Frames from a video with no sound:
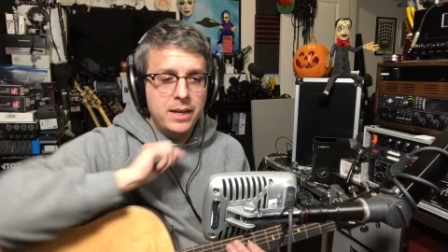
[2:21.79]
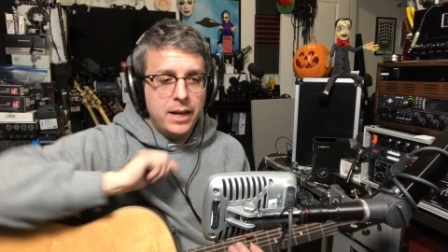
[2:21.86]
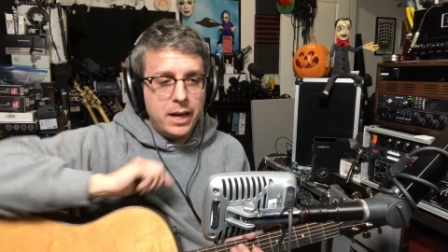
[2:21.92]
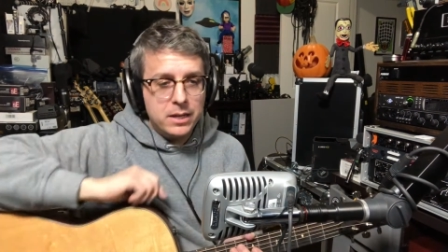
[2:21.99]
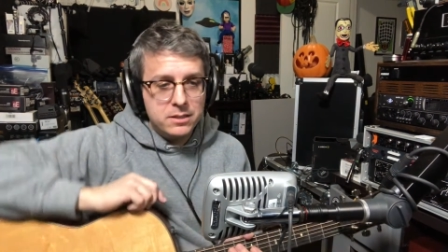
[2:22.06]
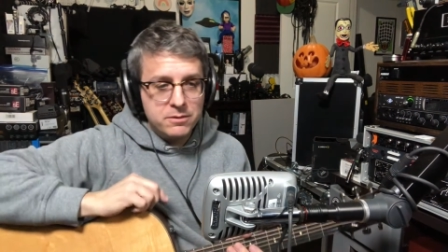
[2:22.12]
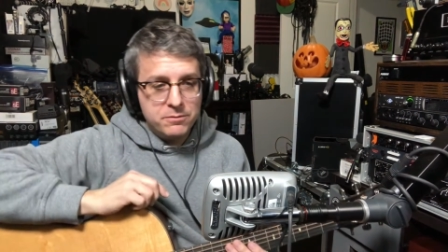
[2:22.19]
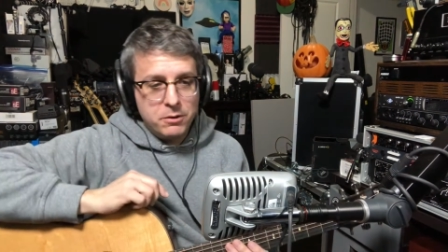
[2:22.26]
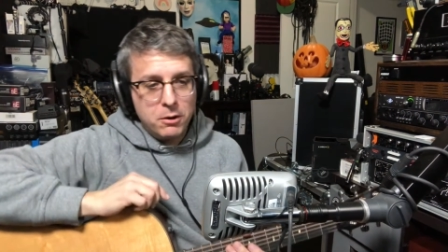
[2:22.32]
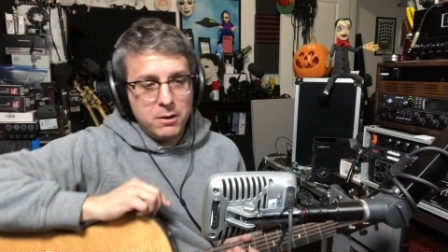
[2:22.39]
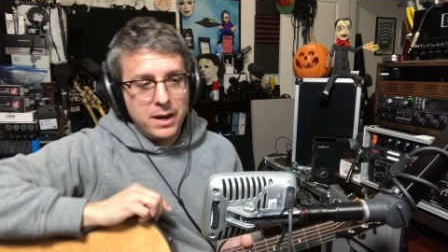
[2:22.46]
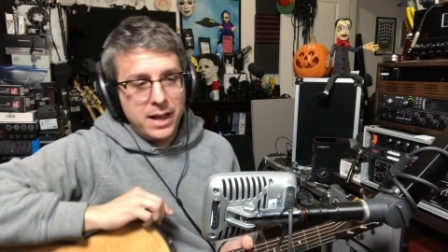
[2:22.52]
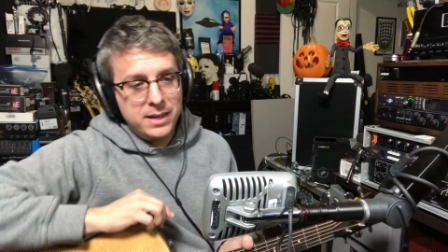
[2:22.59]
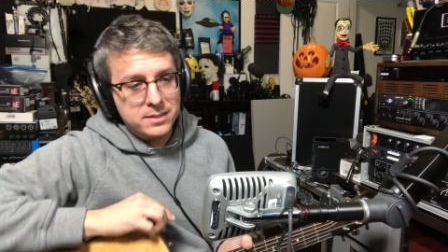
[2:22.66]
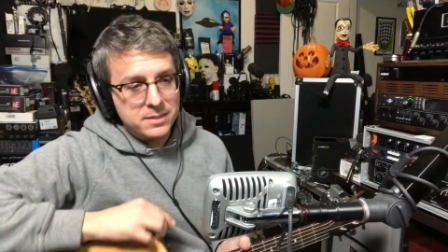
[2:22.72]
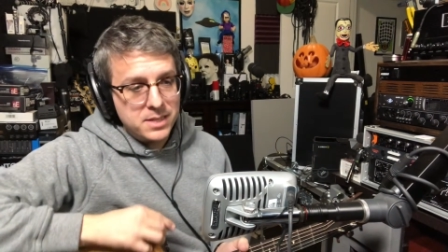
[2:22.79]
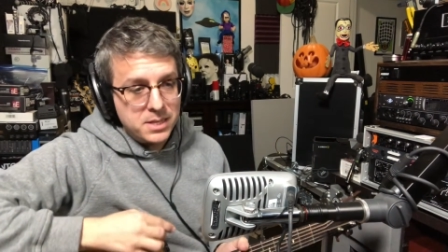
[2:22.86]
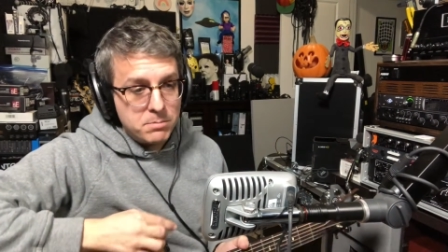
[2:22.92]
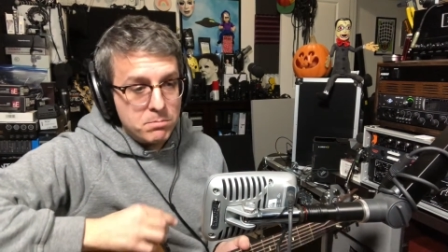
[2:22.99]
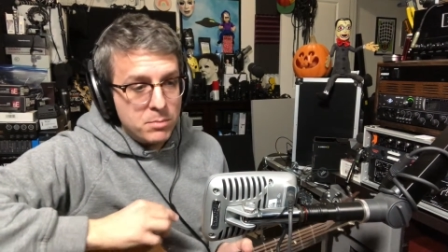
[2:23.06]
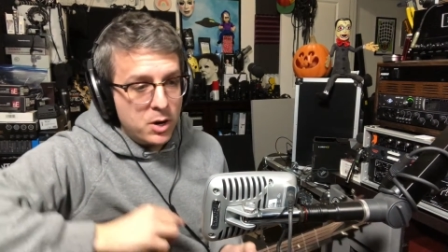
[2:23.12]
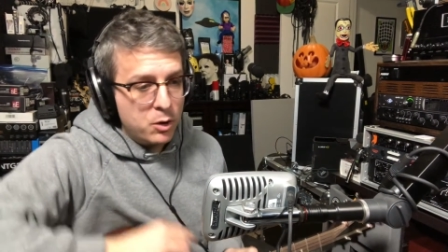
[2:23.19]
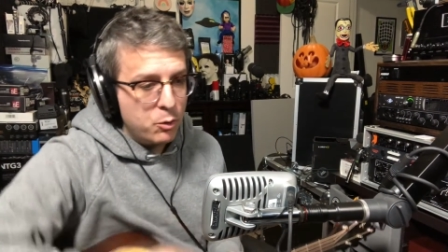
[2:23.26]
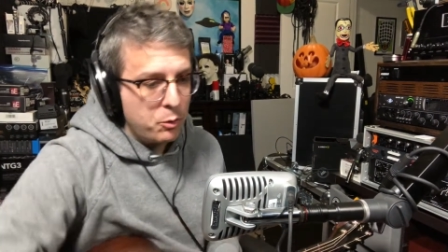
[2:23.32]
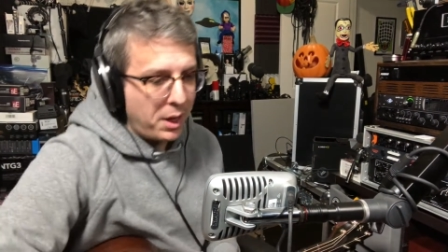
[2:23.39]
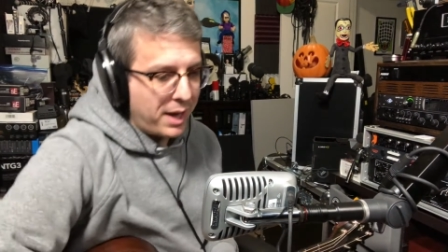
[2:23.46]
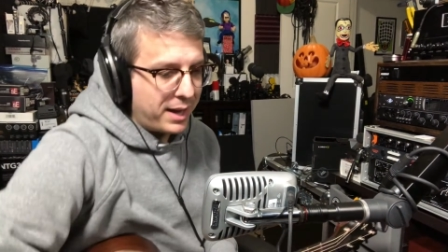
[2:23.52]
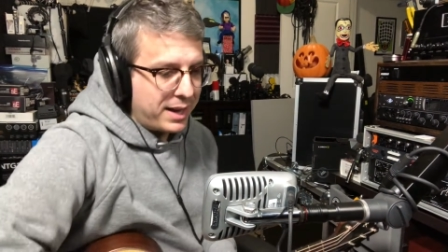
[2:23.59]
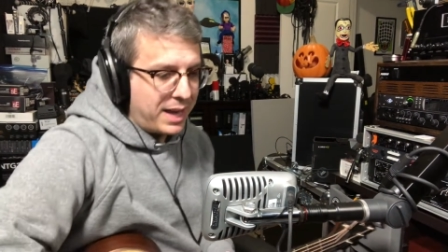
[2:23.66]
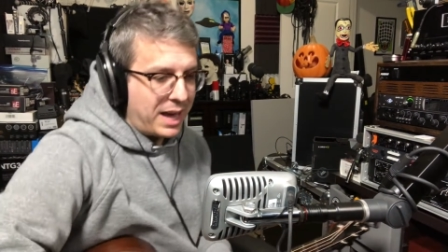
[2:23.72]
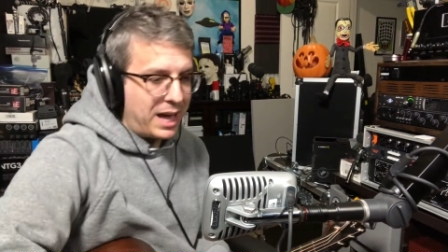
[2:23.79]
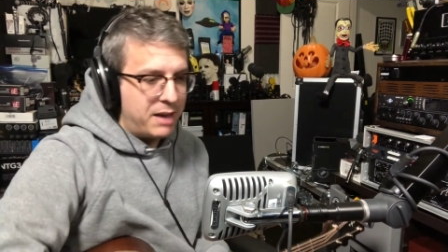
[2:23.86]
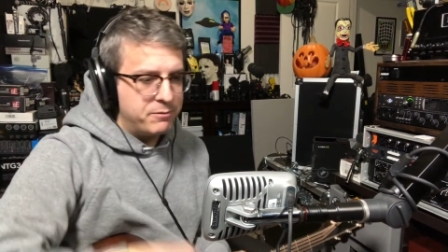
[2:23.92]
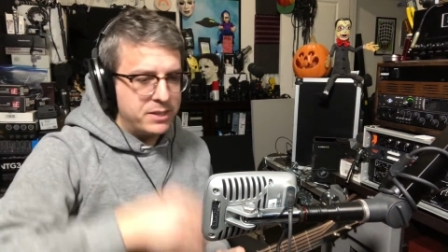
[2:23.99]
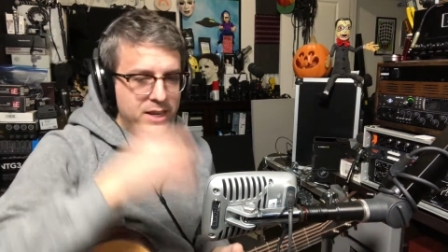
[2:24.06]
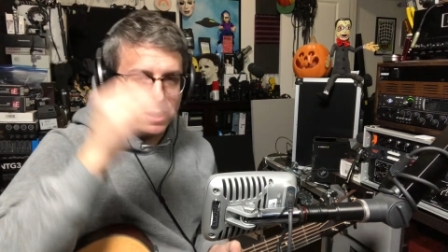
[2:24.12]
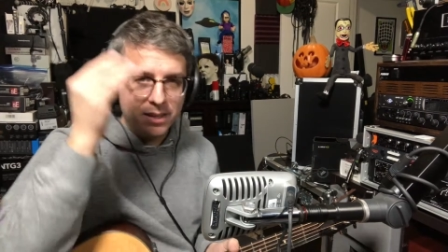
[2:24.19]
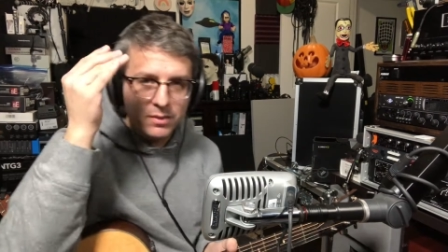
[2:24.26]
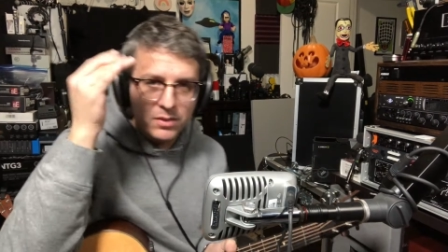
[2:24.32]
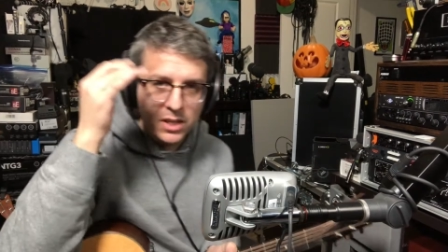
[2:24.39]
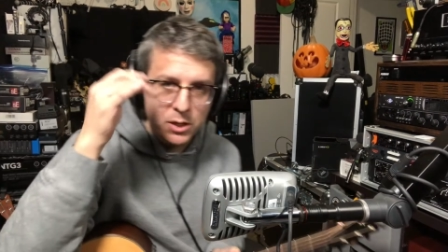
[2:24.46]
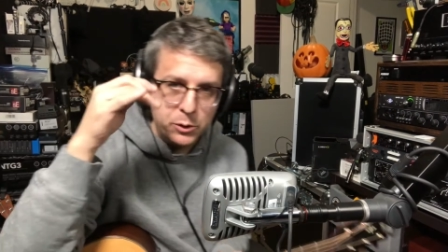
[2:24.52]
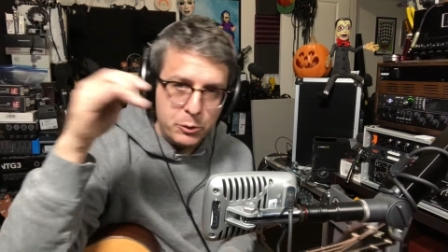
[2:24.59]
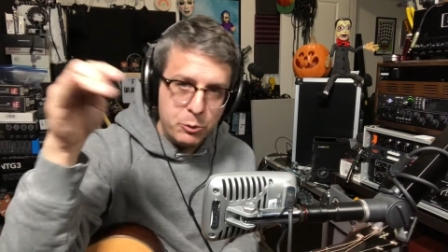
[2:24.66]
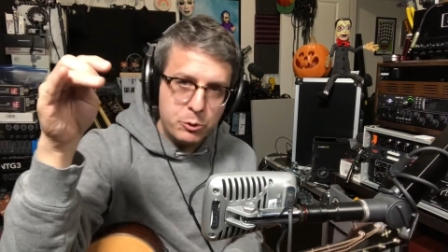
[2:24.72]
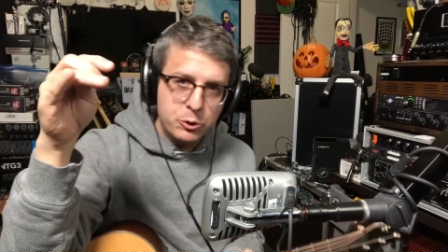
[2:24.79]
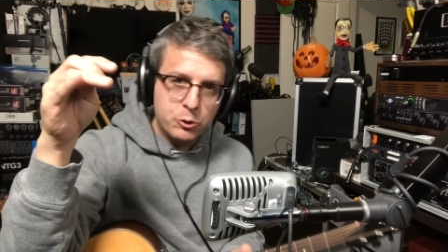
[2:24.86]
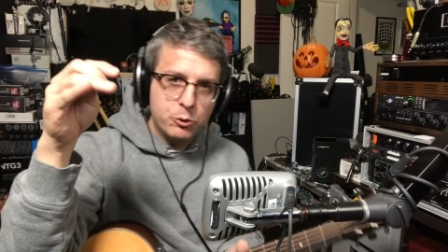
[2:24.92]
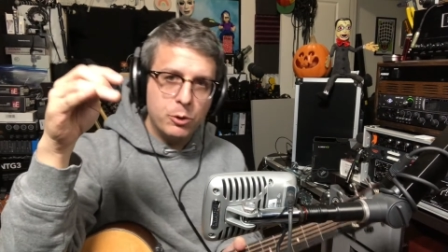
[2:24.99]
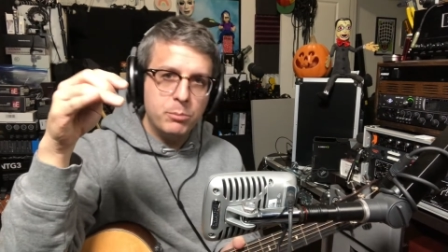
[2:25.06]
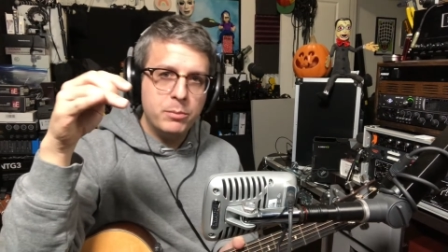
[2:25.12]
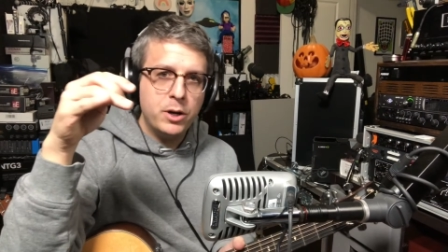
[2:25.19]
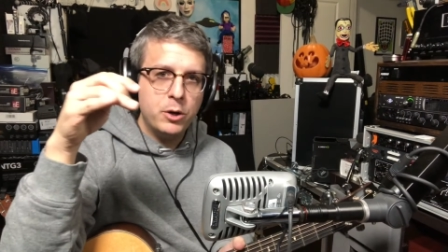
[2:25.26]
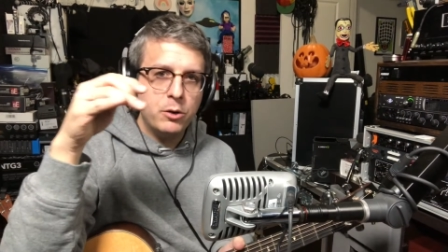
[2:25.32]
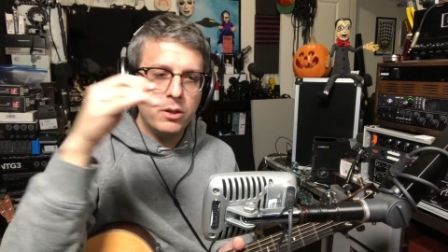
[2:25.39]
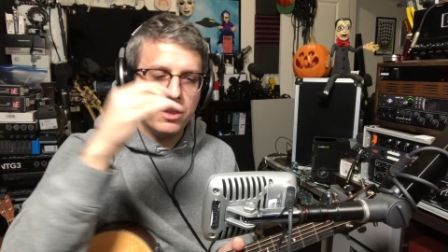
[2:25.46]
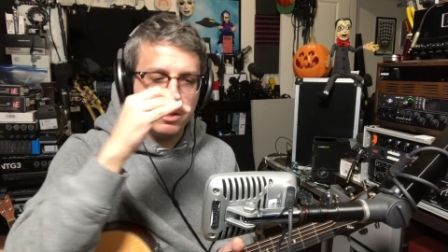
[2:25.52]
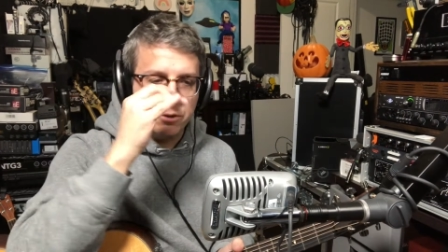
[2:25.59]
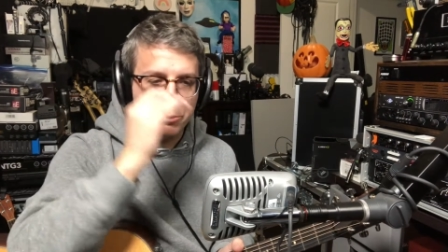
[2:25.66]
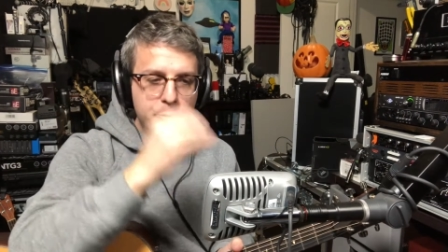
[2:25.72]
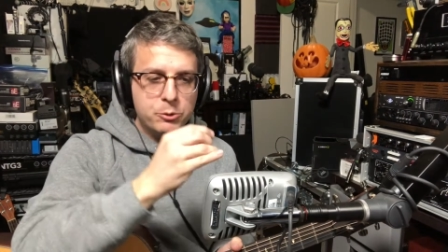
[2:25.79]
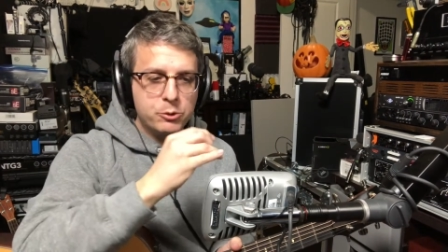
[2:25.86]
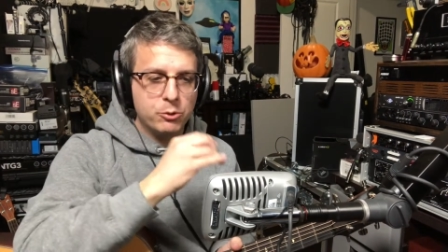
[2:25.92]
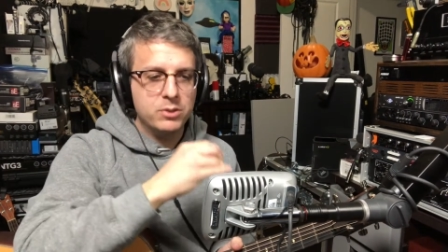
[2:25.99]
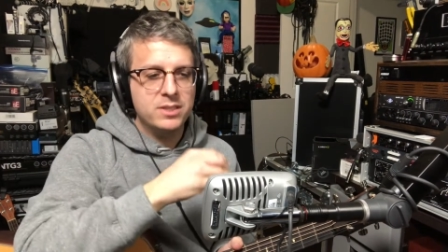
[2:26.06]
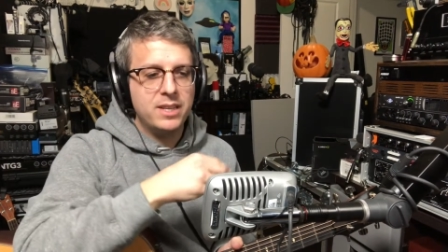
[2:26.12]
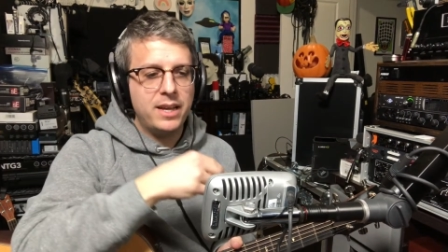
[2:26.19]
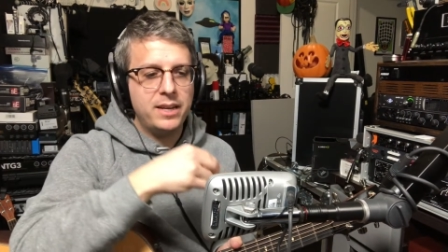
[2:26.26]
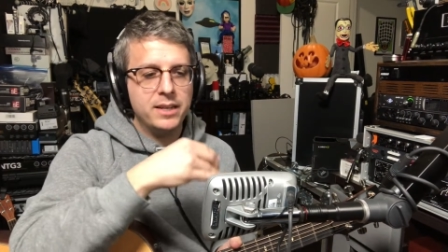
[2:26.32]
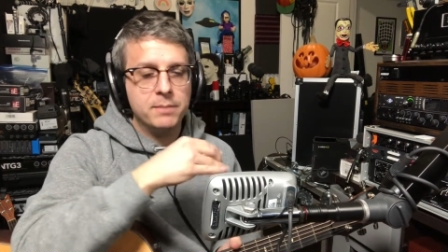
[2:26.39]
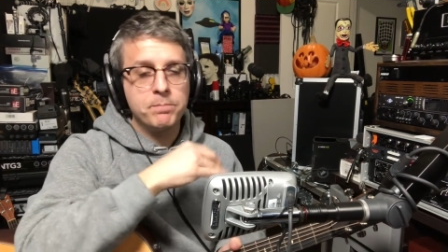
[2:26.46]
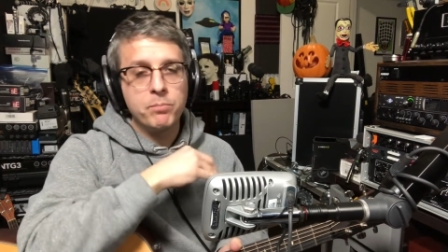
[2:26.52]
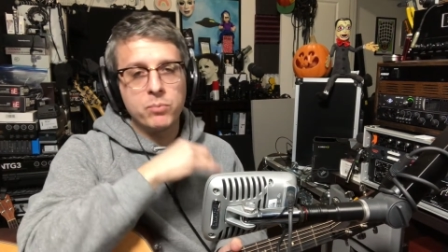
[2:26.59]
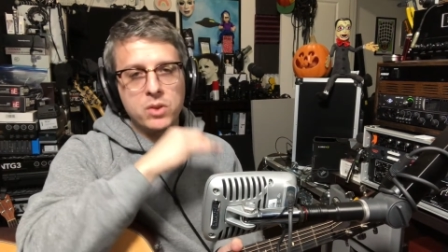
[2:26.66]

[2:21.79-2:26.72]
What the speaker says: As far as the mode, I have it in the neutral mode, the neutral setting,